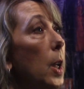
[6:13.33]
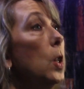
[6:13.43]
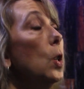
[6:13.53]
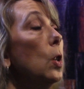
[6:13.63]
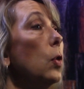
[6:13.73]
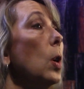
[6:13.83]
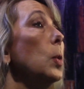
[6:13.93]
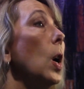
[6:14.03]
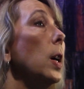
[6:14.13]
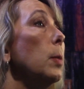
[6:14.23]
The Uniform
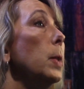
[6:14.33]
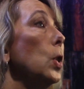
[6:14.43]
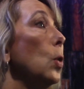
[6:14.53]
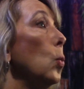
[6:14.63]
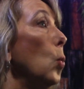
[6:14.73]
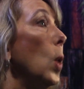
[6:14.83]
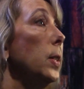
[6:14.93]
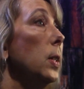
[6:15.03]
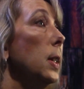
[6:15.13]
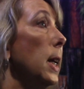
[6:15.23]
Law Commission
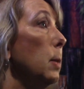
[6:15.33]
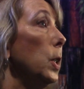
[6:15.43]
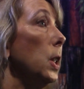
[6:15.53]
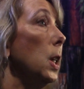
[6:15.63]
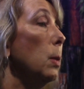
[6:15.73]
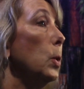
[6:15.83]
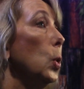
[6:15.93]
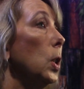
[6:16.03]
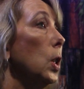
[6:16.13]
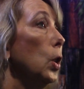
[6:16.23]
wasn't able to come
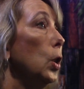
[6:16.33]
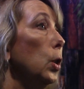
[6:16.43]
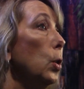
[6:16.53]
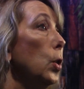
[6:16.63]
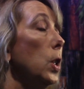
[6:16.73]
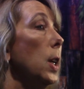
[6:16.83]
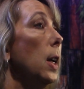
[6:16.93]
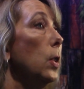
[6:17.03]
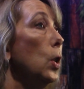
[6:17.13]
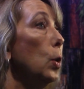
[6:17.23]
to a conclusion
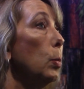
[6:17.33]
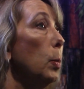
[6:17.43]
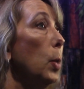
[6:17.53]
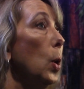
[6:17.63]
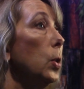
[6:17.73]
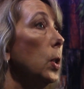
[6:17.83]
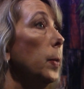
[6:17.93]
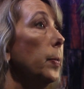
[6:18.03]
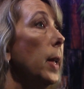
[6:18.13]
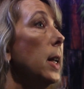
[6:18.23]
on the new proposal
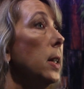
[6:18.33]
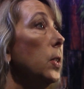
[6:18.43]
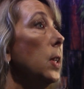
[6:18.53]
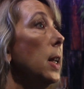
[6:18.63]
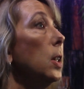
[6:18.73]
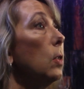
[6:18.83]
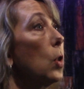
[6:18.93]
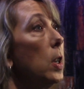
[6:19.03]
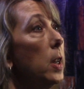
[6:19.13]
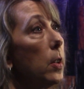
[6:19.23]
and has sent it
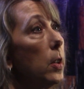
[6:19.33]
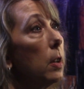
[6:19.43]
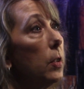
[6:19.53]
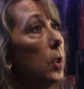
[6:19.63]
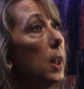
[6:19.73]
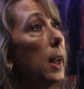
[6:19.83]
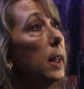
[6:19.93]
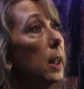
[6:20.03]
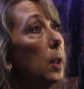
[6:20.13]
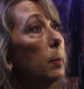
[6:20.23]
for another year of
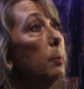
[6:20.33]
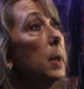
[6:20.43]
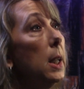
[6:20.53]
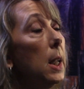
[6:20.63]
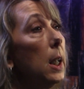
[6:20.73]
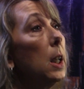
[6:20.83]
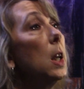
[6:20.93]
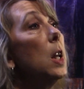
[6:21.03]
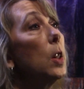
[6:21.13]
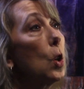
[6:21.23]
study, meaning
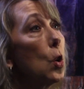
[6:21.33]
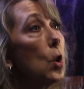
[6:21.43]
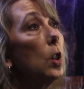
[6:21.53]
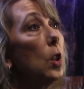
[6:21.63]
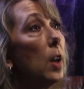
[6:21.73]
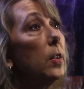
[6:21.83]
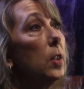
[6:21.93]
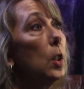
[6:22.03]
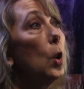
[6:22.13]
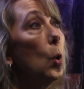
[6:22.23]
the current law
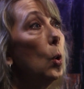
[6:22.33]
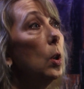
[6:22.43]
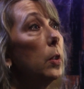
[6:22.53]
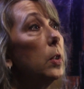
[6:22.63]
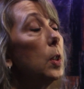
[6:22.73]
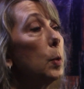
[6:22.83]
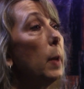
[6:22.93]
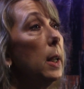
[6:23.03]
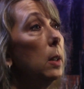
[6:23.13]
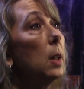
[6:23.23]
still holds
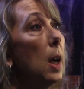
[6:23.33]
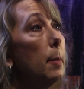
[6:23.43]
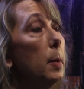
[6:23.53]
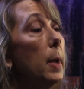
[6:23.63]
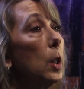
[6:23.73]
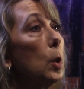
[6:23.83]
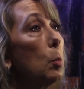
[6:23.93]
despite common medical